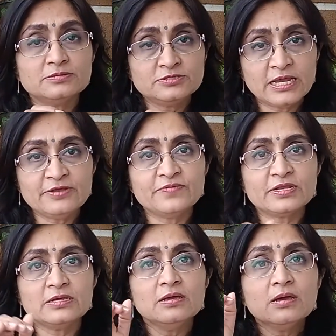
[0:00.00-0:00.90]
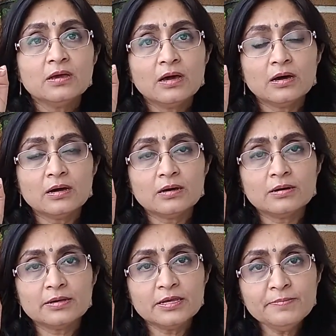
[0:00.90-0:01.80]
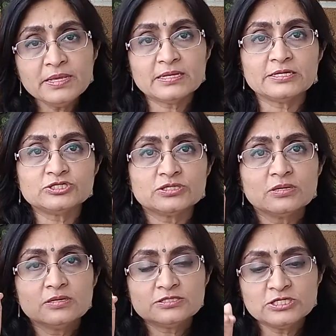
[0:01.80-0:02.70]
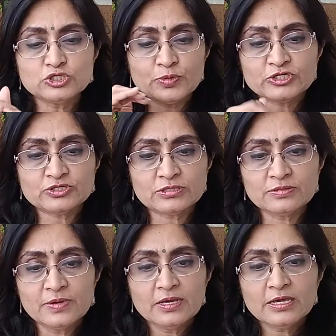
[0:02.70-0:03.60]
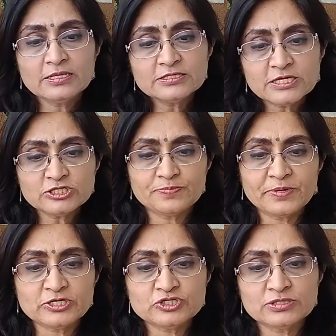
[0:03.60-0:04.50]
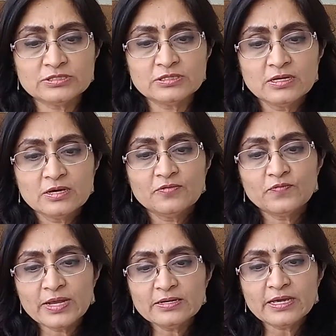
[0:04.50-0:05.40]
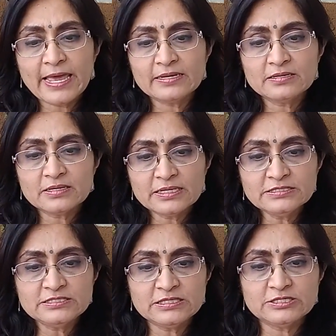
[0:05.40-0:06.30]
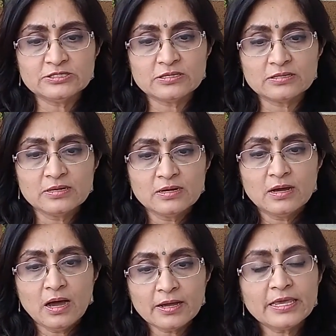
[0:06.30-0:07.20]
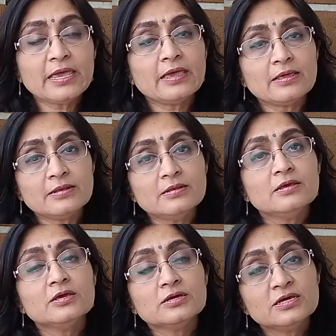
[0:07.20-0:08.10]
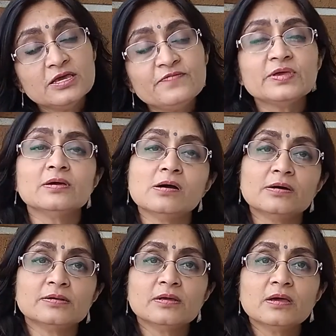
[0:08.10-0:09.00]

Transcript: delivery imminent situation. In such a patient, one can consider again giving her